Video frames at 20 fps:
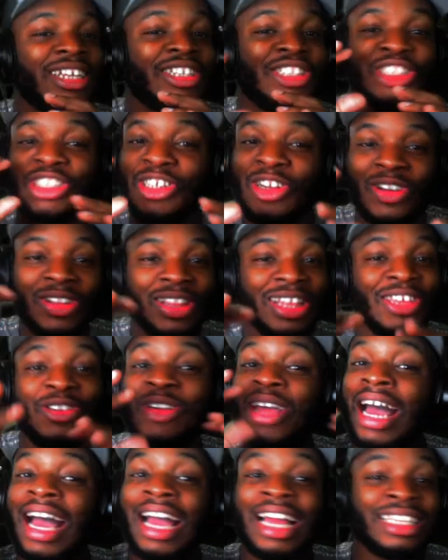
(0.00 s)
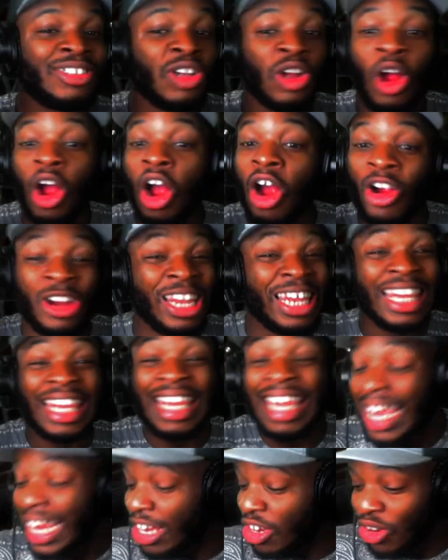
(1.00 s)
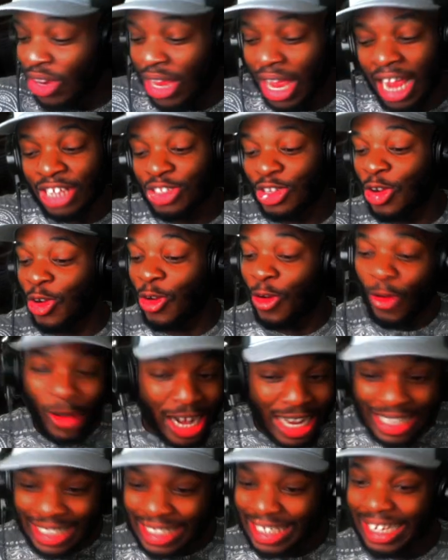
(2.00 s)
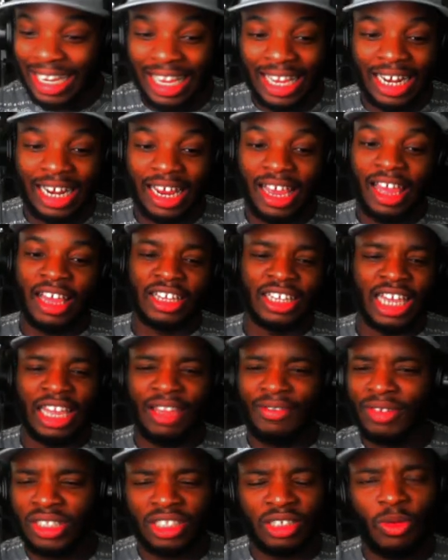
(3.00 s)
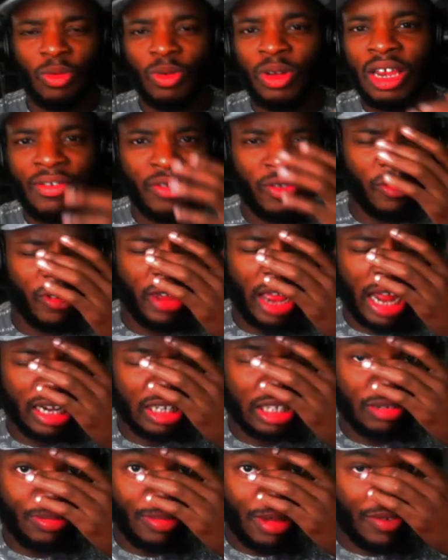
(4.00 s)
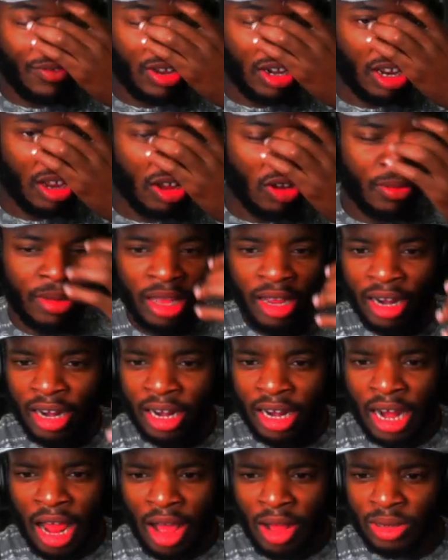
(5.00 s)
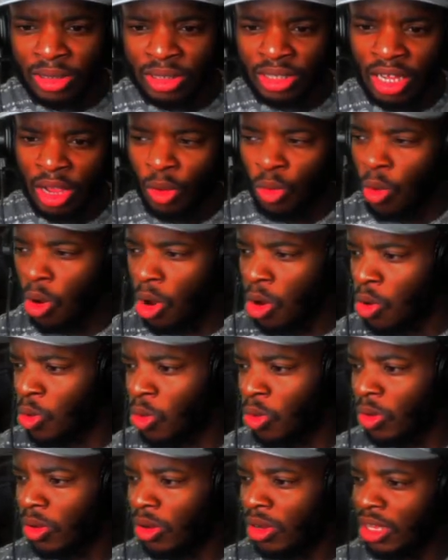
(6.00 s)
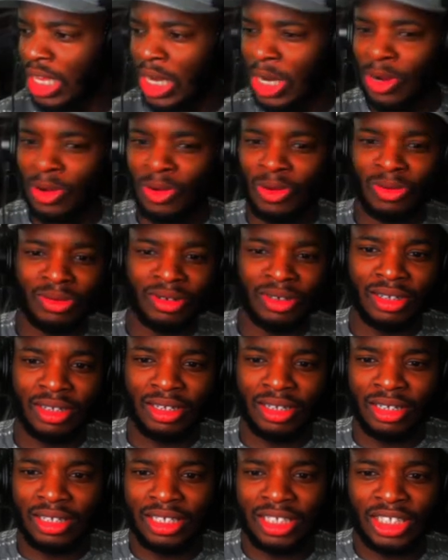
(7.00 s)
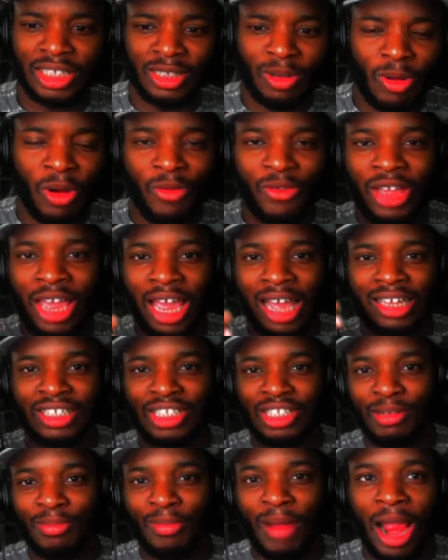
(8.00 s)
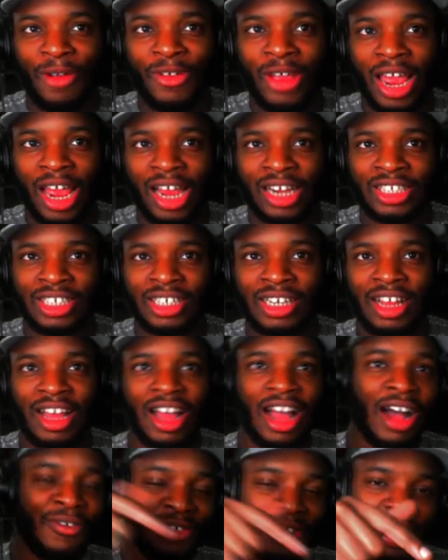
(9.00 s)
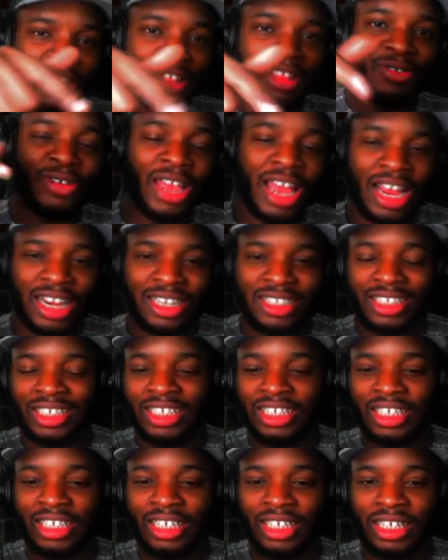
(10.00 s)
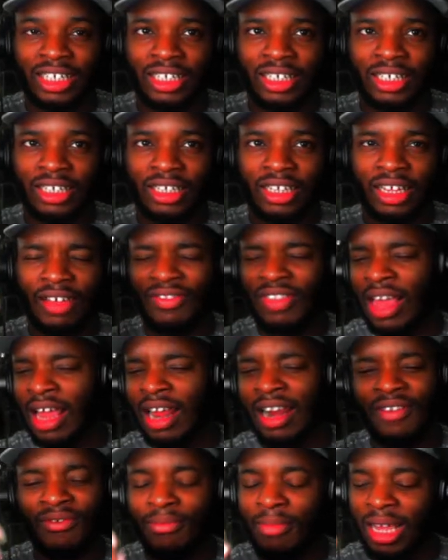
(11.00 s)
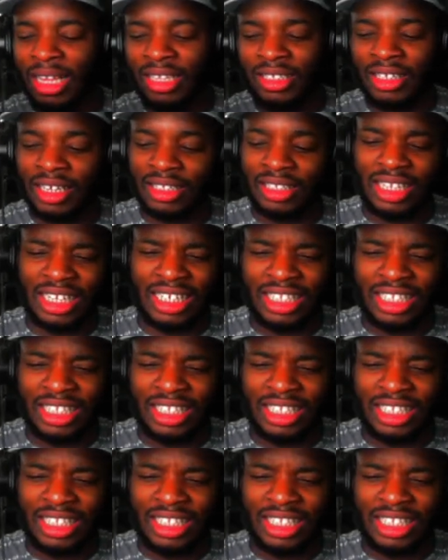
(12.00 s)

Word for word: Just know that you guys are lit. You guys are crazy lit. Even someone even reacted to my video, man. I was like, whoa, you know. Someone reacted to my reaction of another reaction, if that even makes sense.